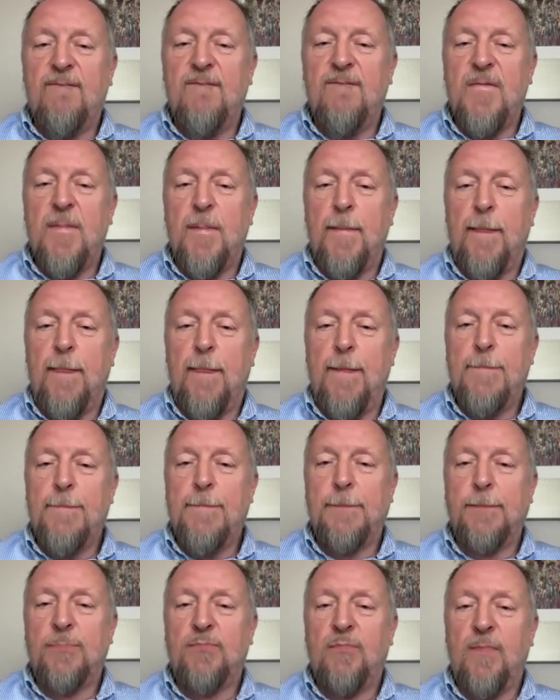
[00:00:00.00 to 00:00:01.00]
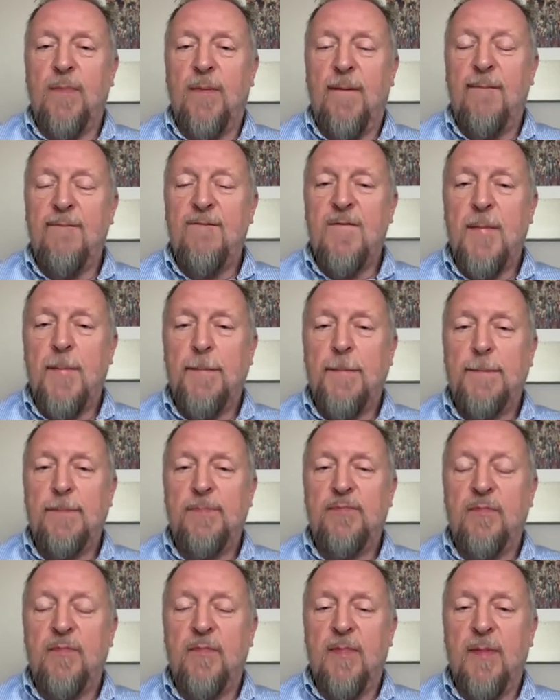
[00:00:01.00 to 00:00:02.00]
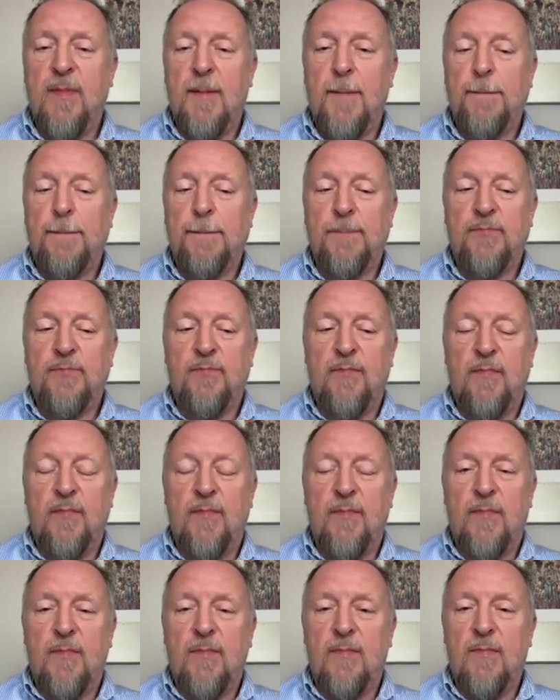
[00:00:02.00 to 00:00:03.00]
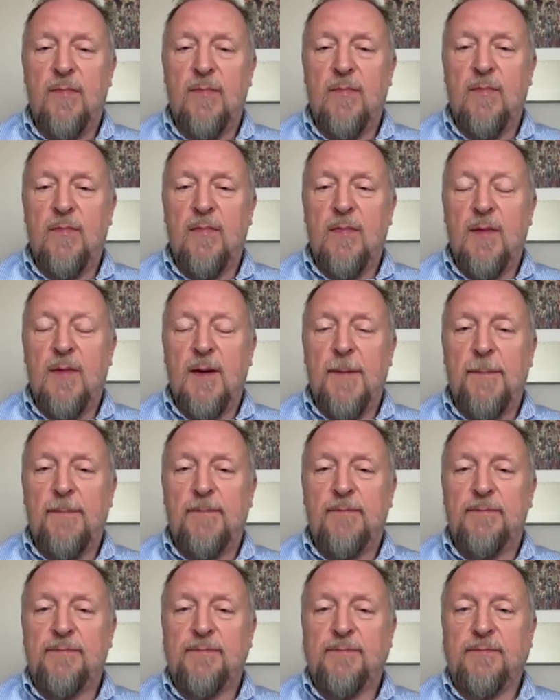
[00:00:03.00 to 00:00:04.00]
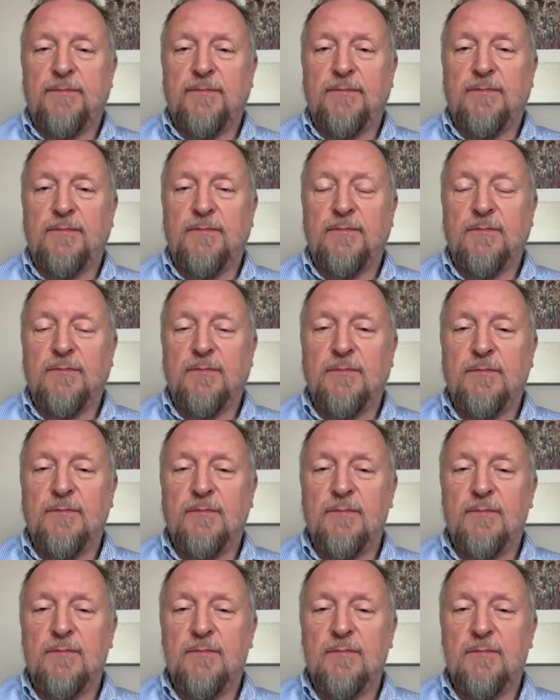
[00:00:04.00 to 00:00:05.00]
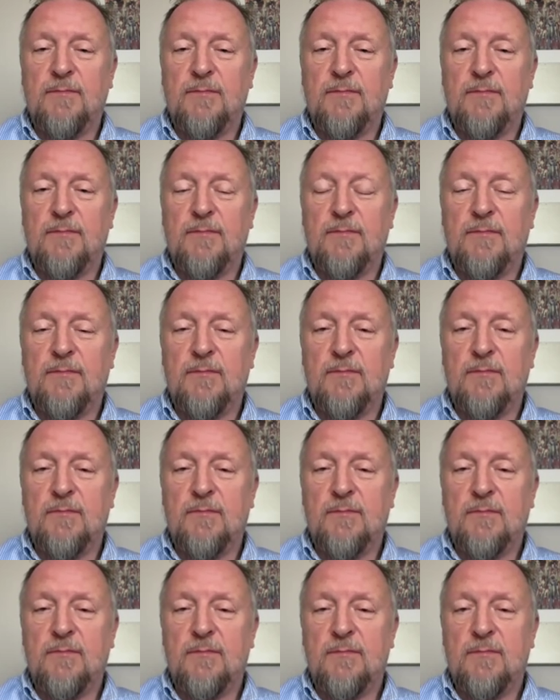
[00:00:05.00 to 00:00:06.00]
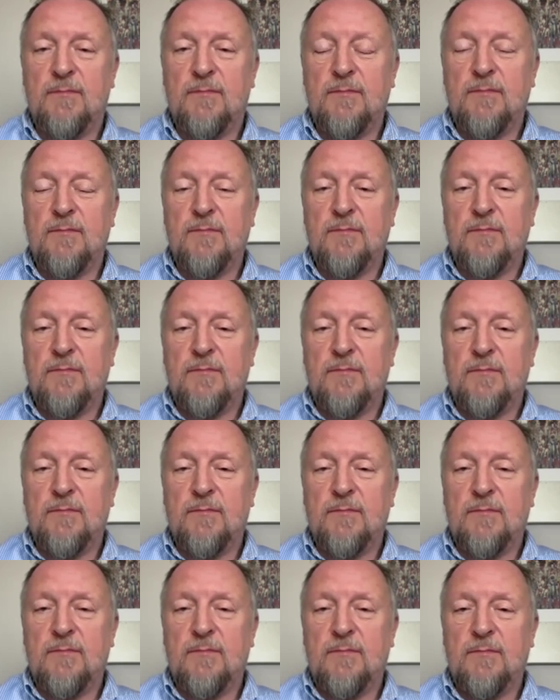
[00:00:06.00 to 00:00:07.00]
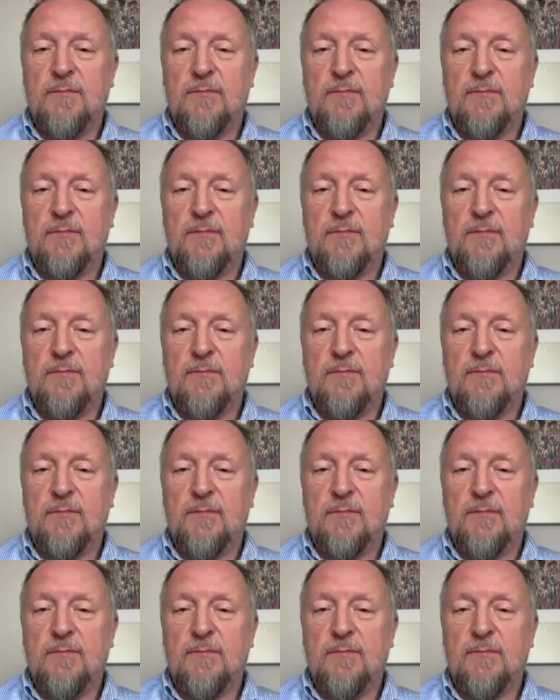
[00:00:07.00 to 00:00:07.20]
(silent)